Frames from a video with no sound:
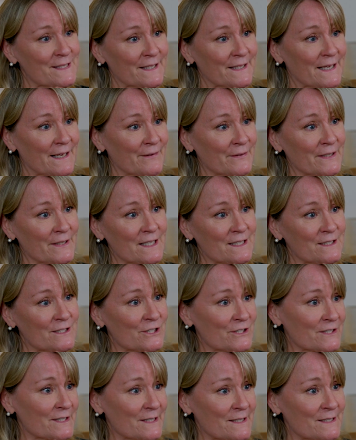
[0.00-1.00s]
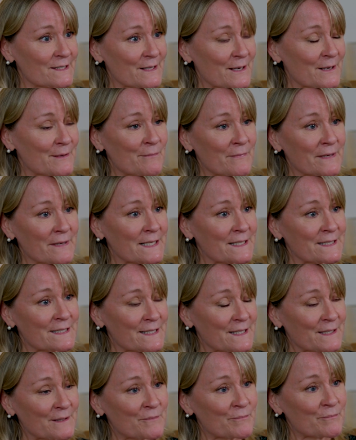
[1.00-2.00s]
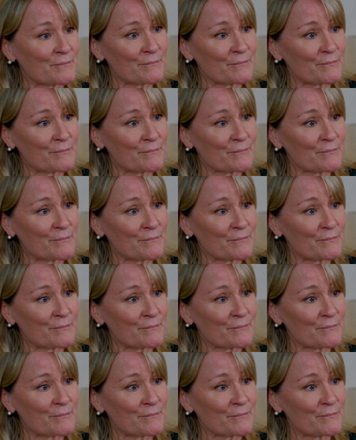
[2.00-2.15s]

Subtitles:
that now, and he's just this amazing